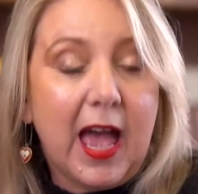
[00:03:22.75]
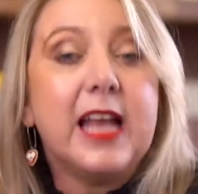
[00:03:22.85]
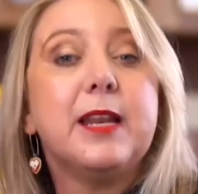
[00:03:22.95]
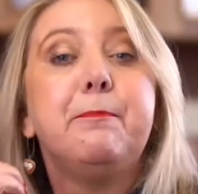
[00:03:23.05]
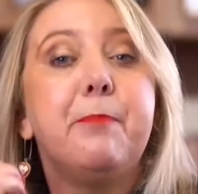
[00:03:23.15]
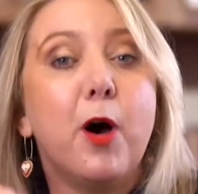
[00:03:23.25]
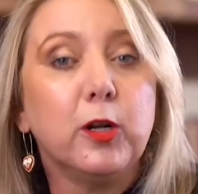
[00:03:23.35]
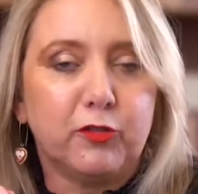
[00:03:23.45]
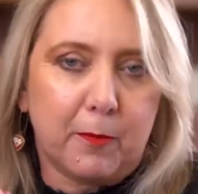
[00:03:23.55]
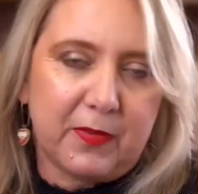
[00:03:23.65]
And
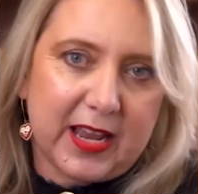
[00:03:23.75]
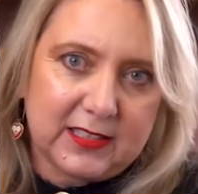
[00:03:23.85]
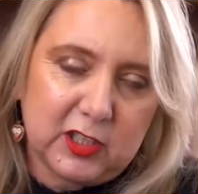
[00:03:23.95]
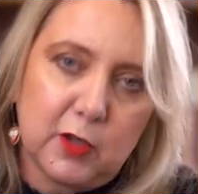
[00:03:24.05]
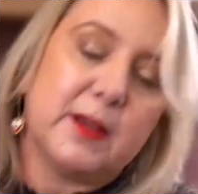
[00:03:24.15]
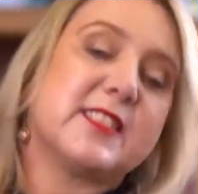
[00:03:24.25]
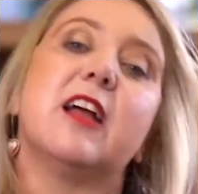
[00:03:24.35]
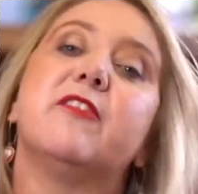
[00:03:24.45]
apart from that, you must have